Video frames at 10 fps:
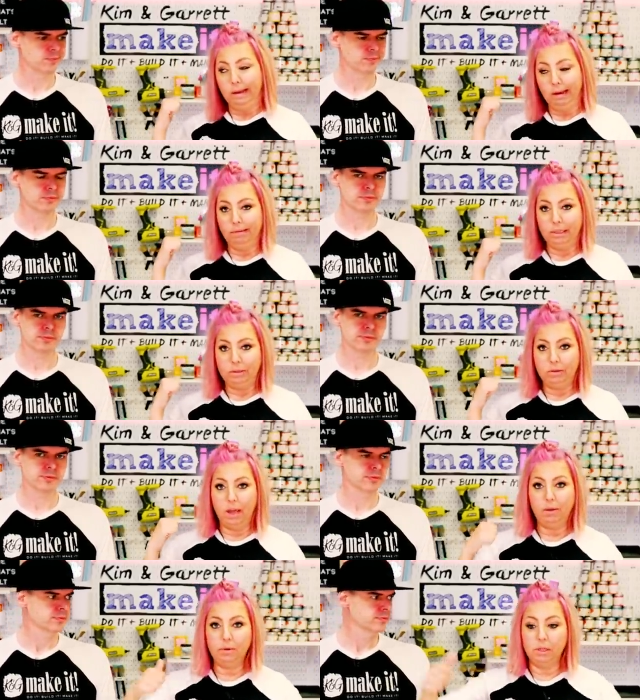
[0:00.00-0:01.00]
Speaker 1: Can't really do
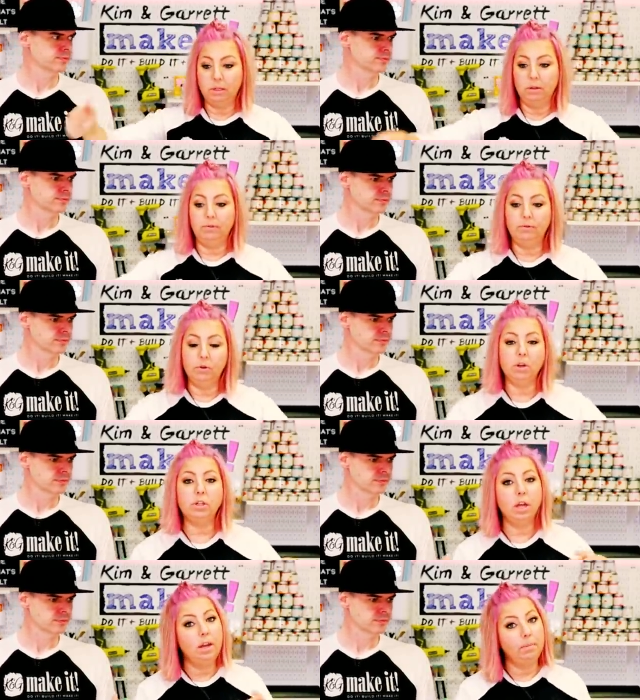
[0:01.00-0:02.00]
that with the
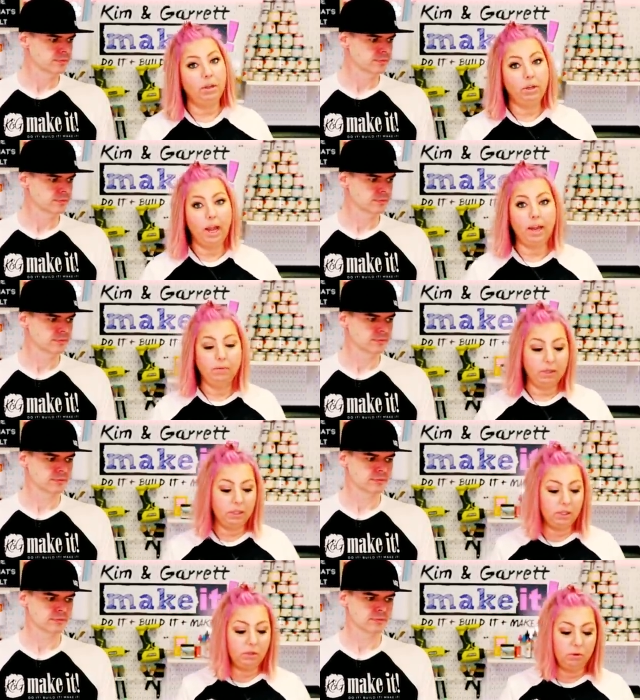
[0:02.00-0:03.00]
Glowforge, but you can with
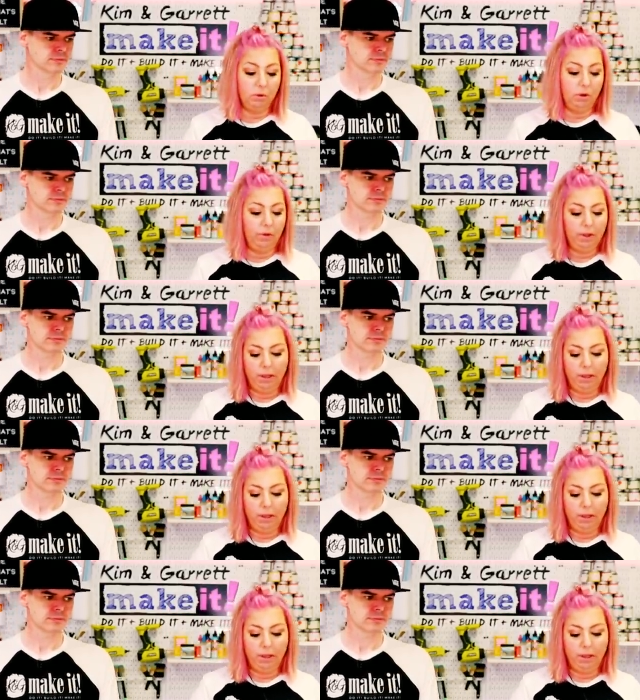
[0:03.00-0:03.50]
this tool.